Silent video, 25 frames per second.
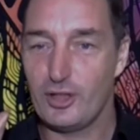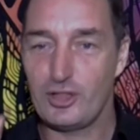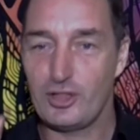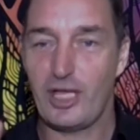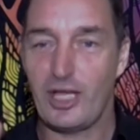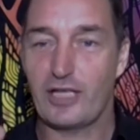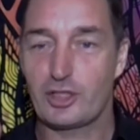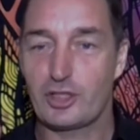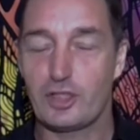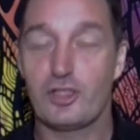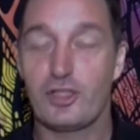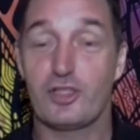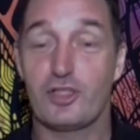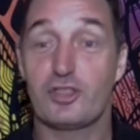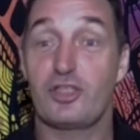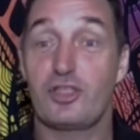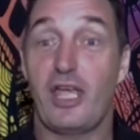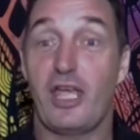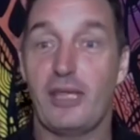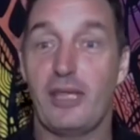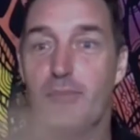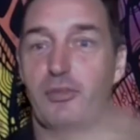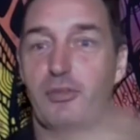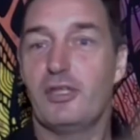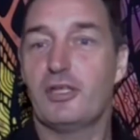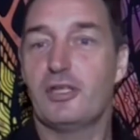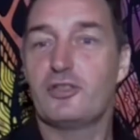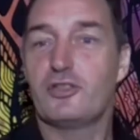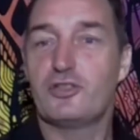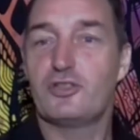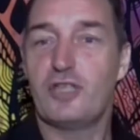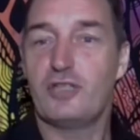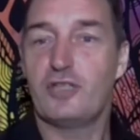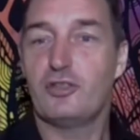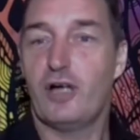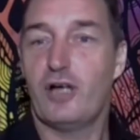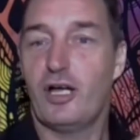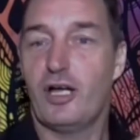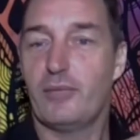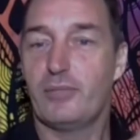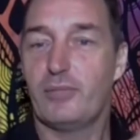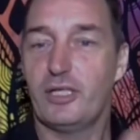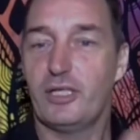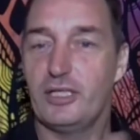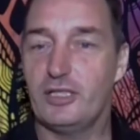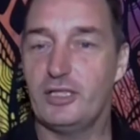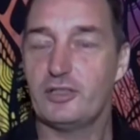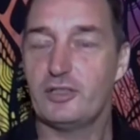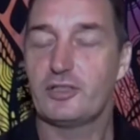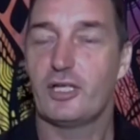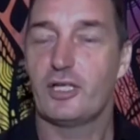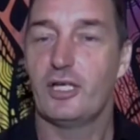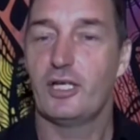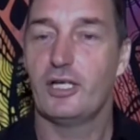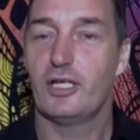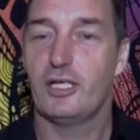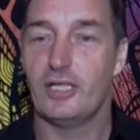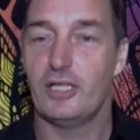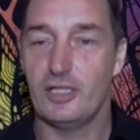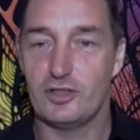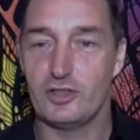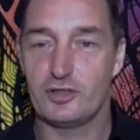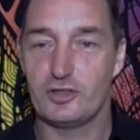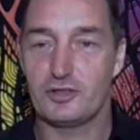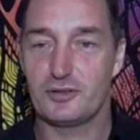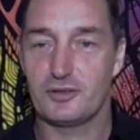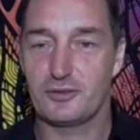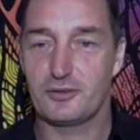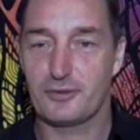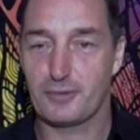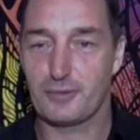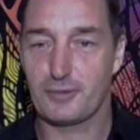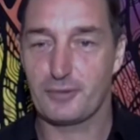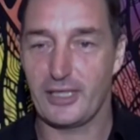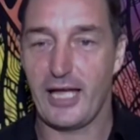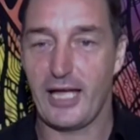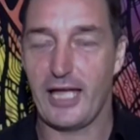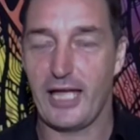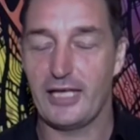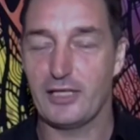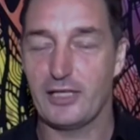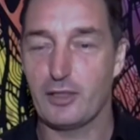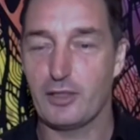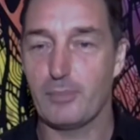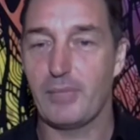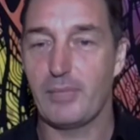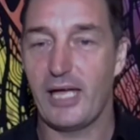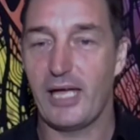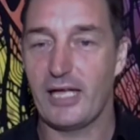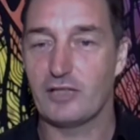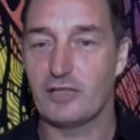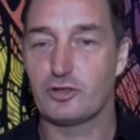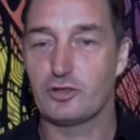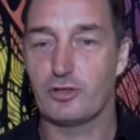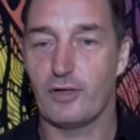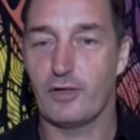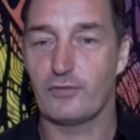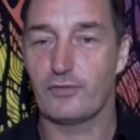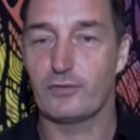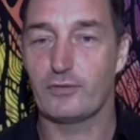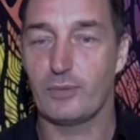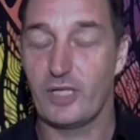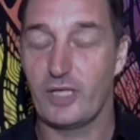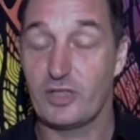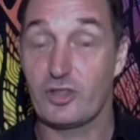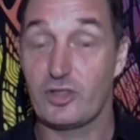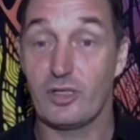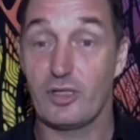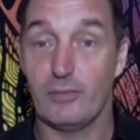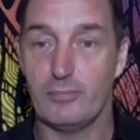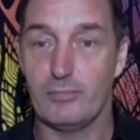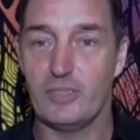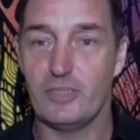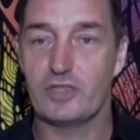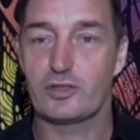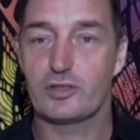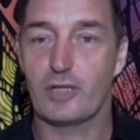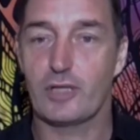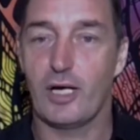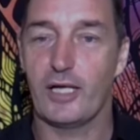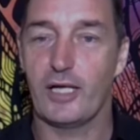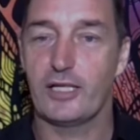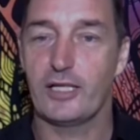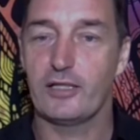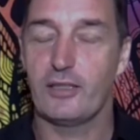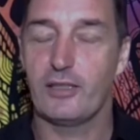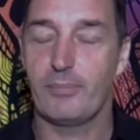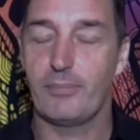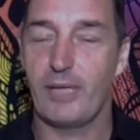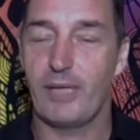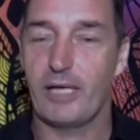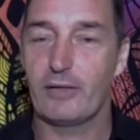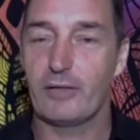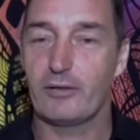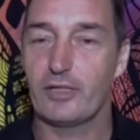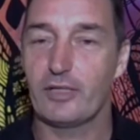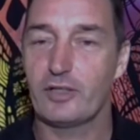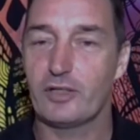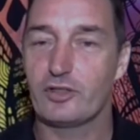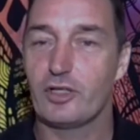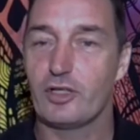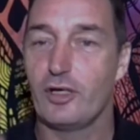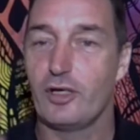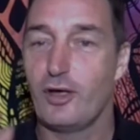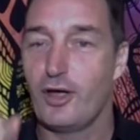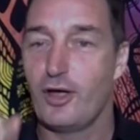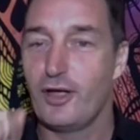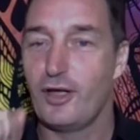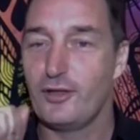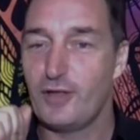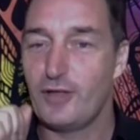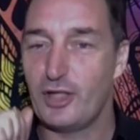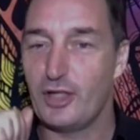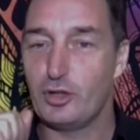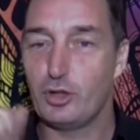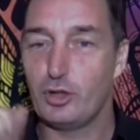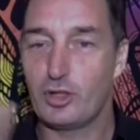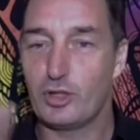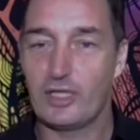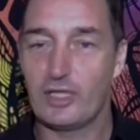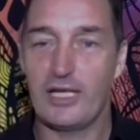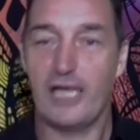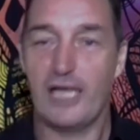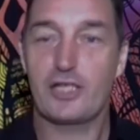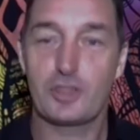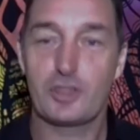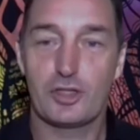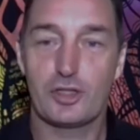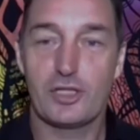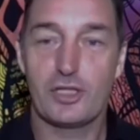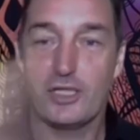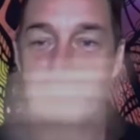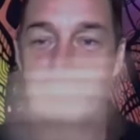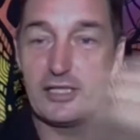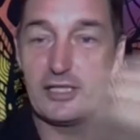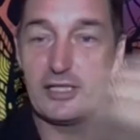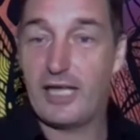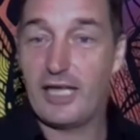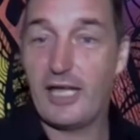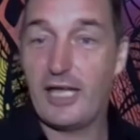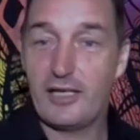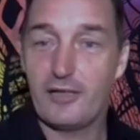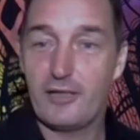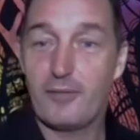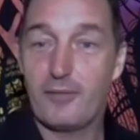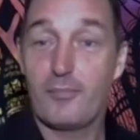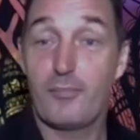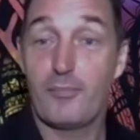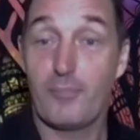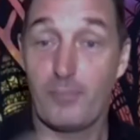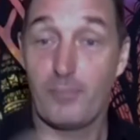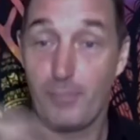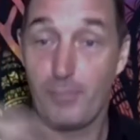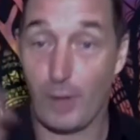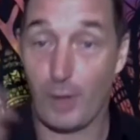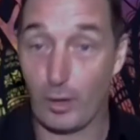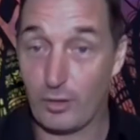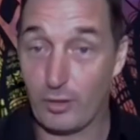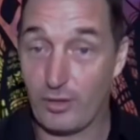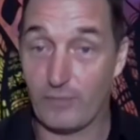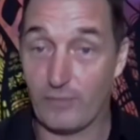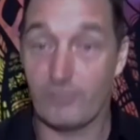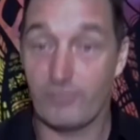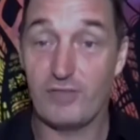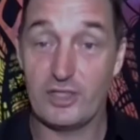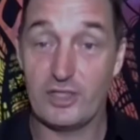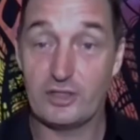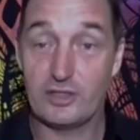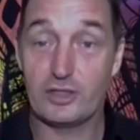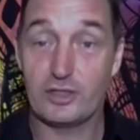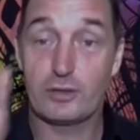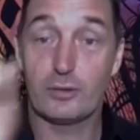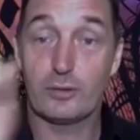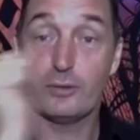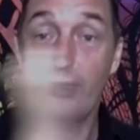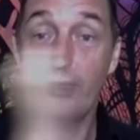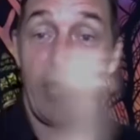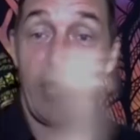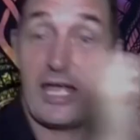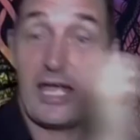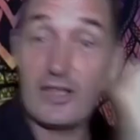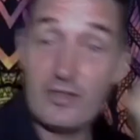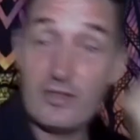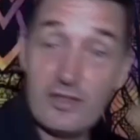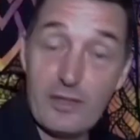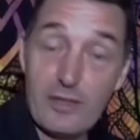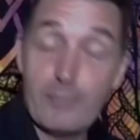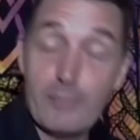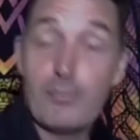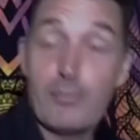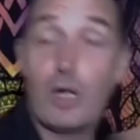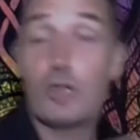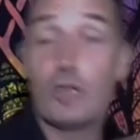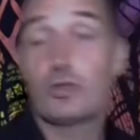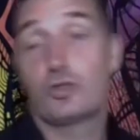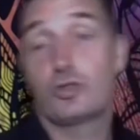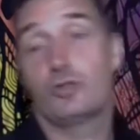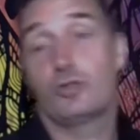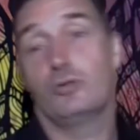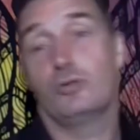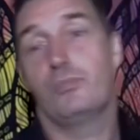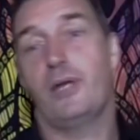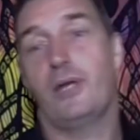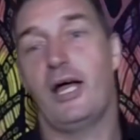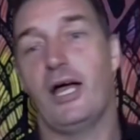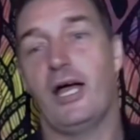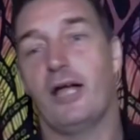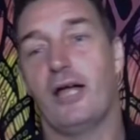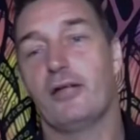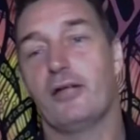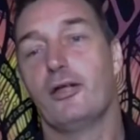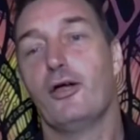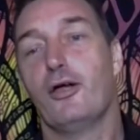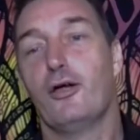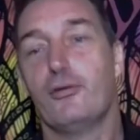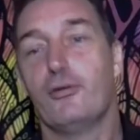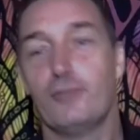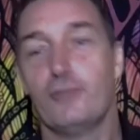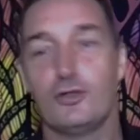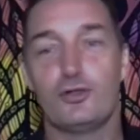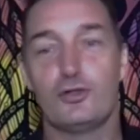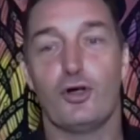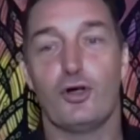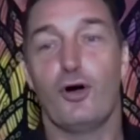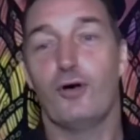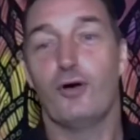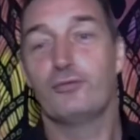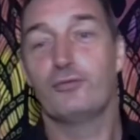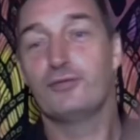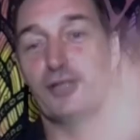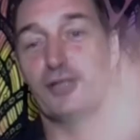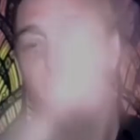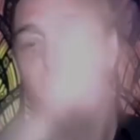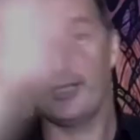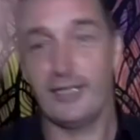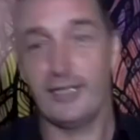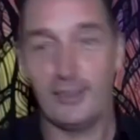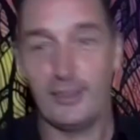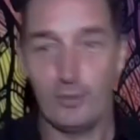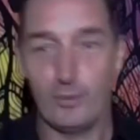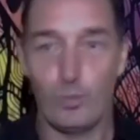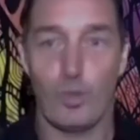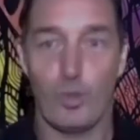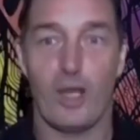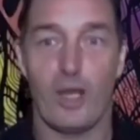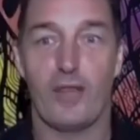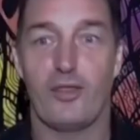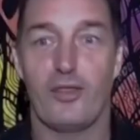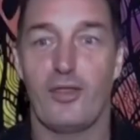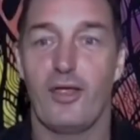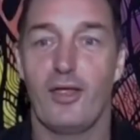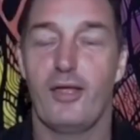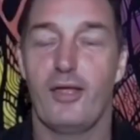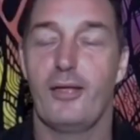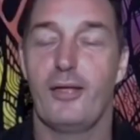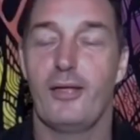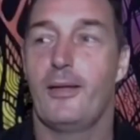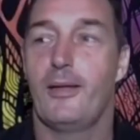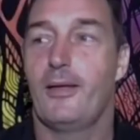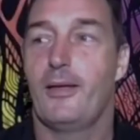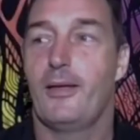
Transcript: is actually the same thing as their diabetes, is creating the bad softwares that are misfinding their pancreas, that you can actually get both the physical and the emotional part resolved in one